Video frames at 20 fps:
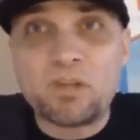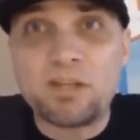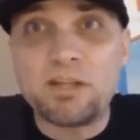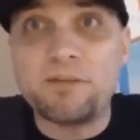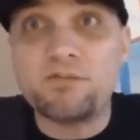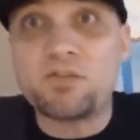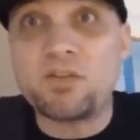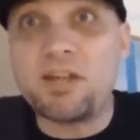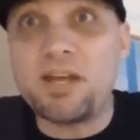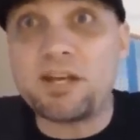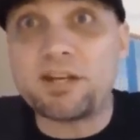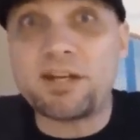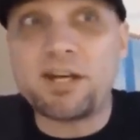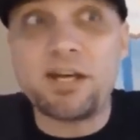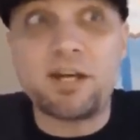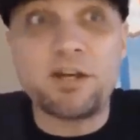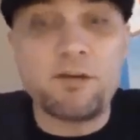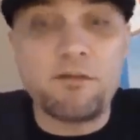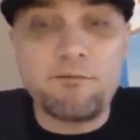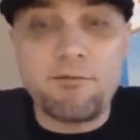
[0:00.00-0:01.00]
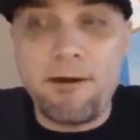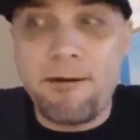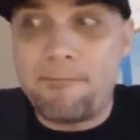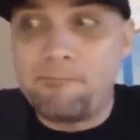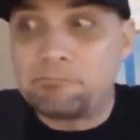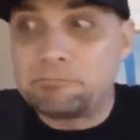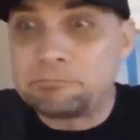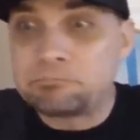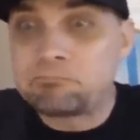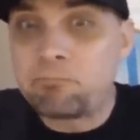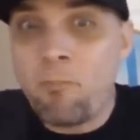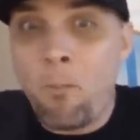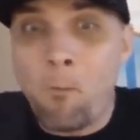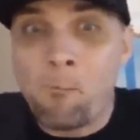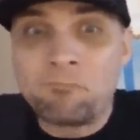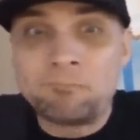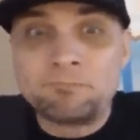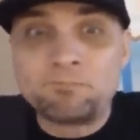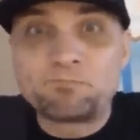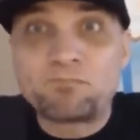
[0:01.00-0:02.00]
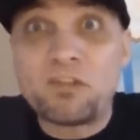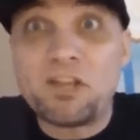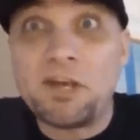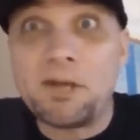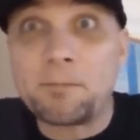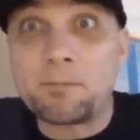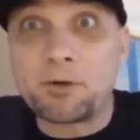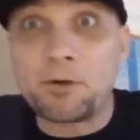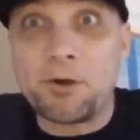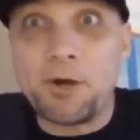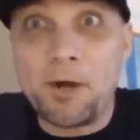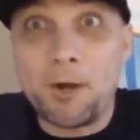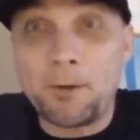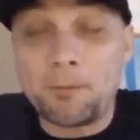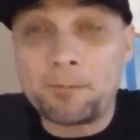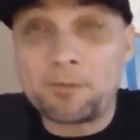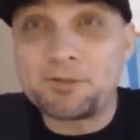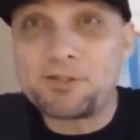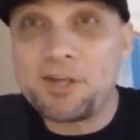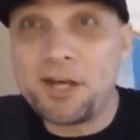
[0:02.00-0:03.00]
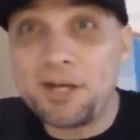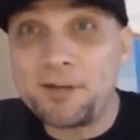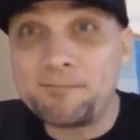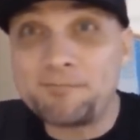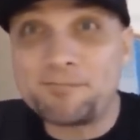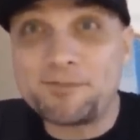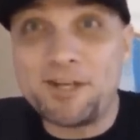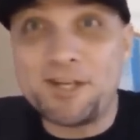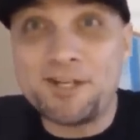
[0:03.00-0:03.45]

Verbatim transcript: gives you that kind of um, hamburger helper type